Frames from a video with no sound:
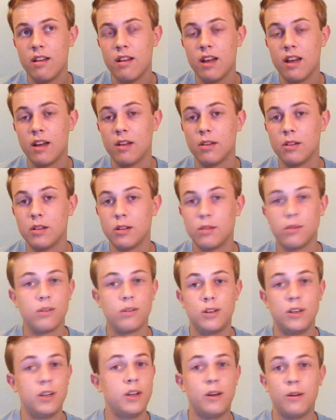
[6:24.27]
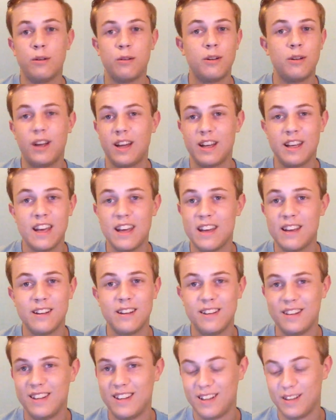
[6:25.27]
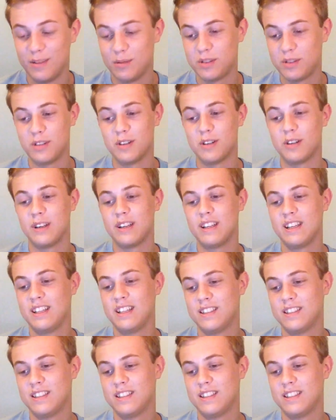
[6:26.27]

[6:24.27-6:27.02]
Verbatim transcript: I don't know. No, I can't. I'm sorry.